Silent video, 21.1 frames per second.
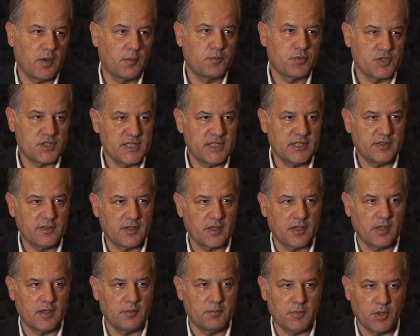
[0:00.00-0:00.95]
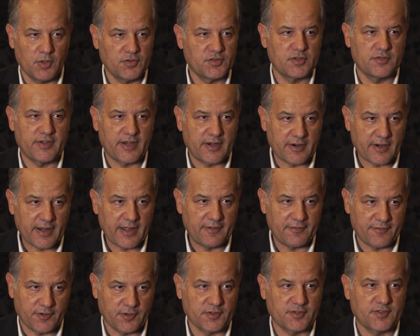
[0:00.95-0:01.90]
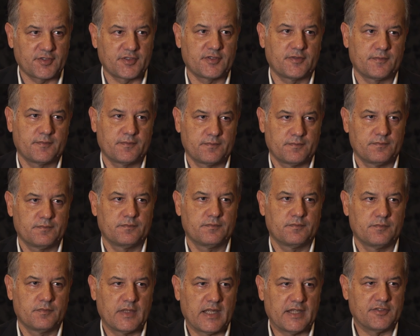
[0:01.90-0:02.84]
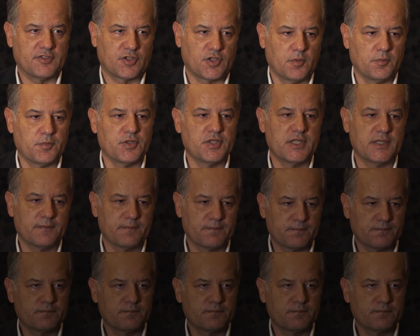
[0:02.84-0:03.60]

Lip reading: are putting most of our efforts as a company.